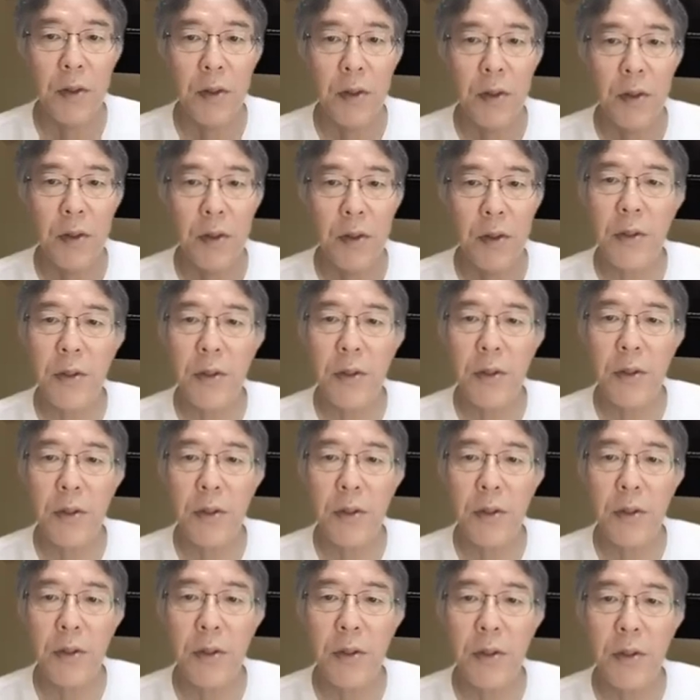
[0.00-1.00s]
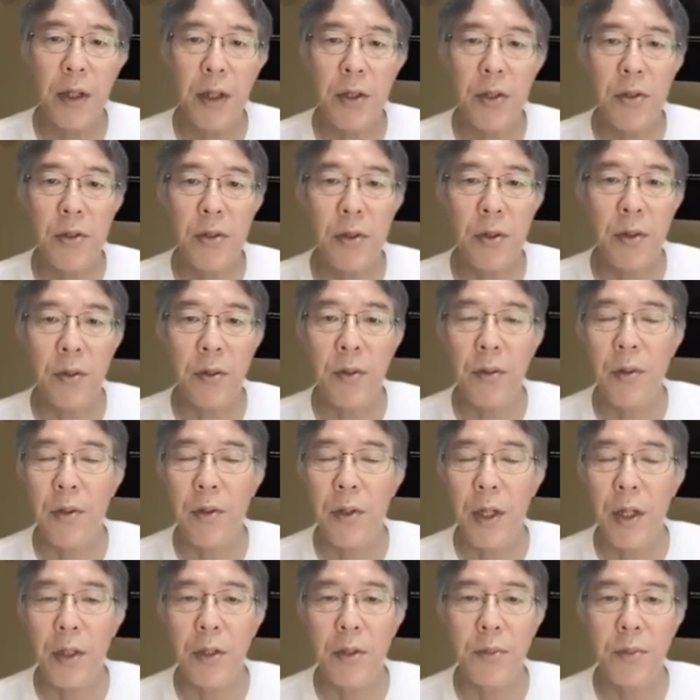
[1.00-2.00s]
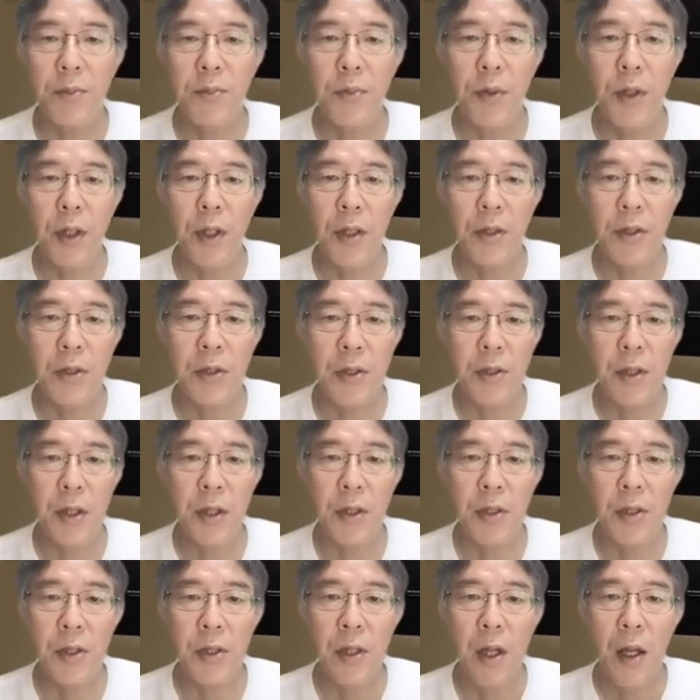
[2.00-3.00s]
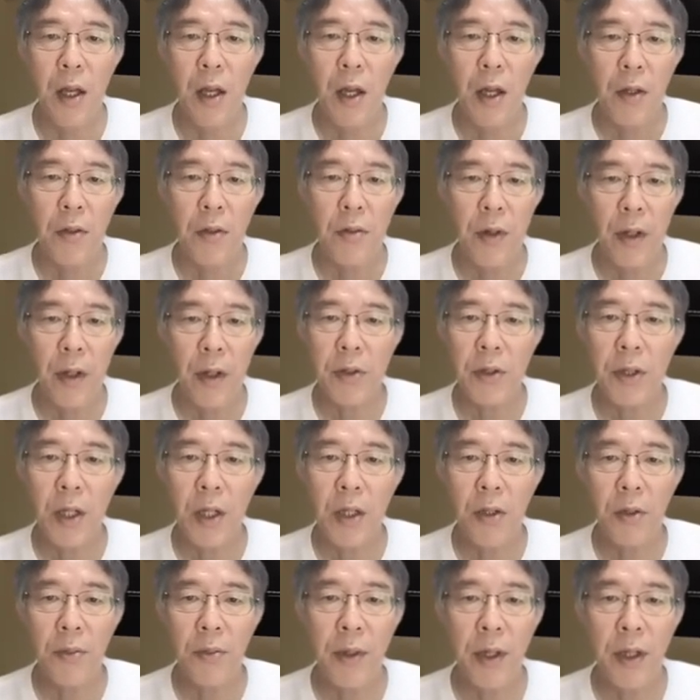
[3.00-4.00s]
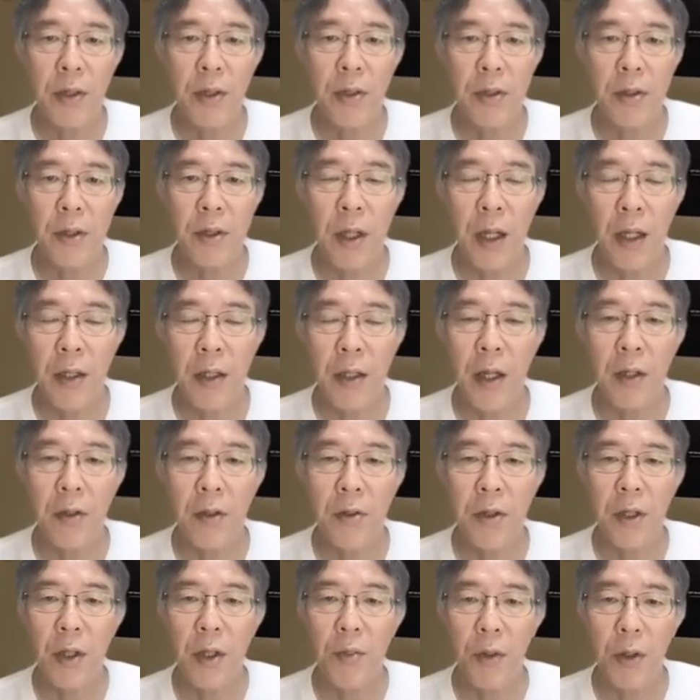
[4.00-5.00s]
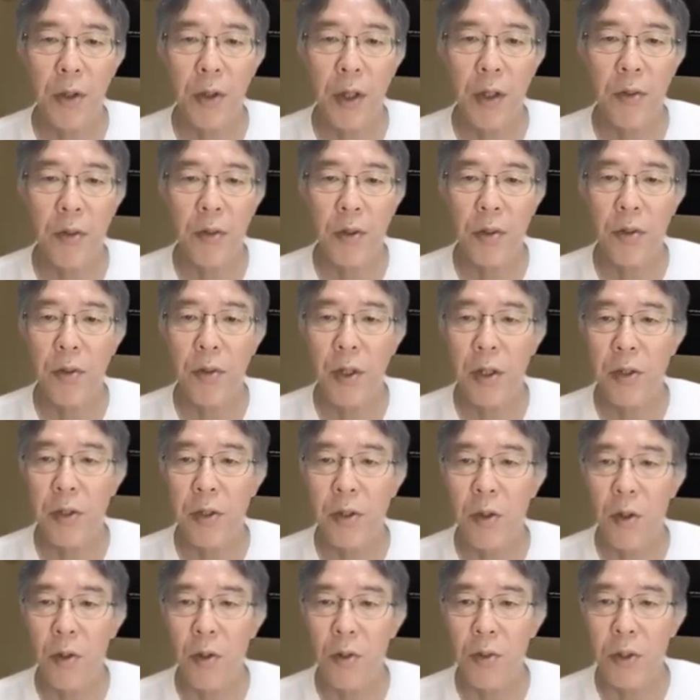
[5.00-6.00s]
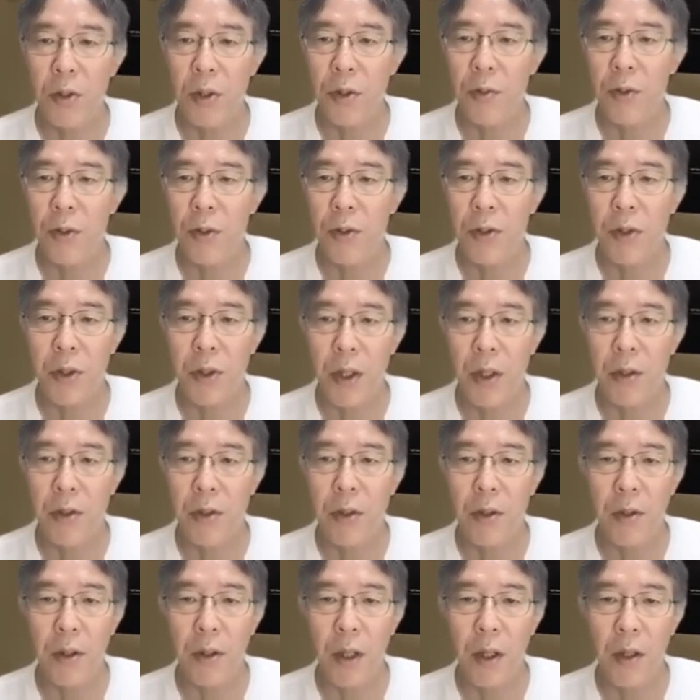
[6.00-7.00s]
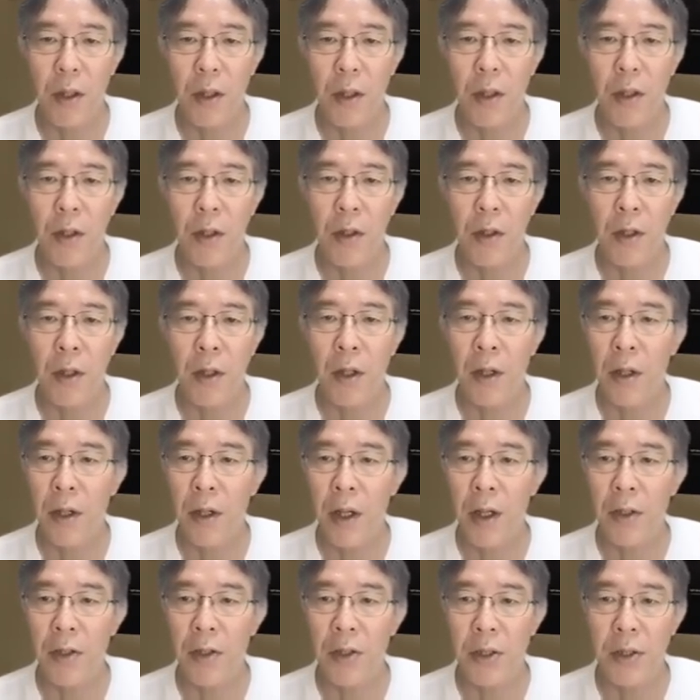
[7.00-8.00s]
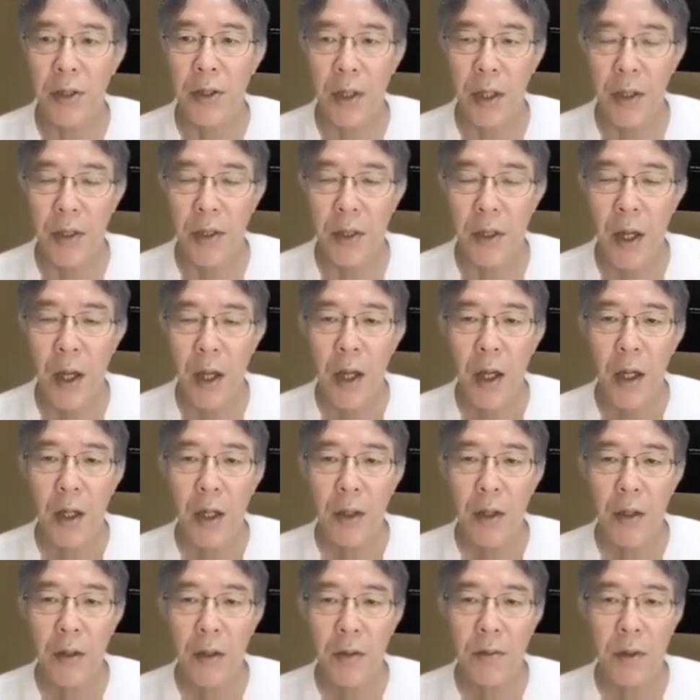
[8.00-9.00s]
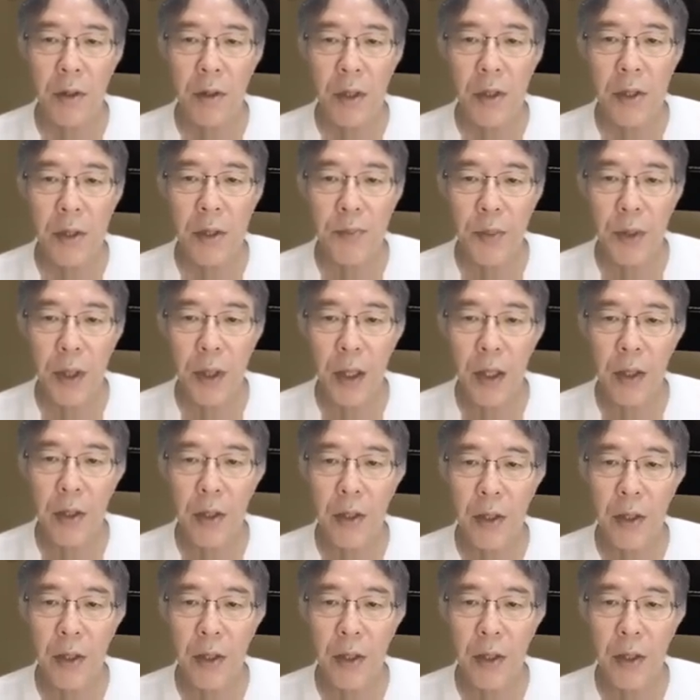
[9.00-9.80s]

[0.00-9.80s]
this is a transformation that brings this ground state of a AKLT model to this O0 state, okay? here our edge state. Now let's apply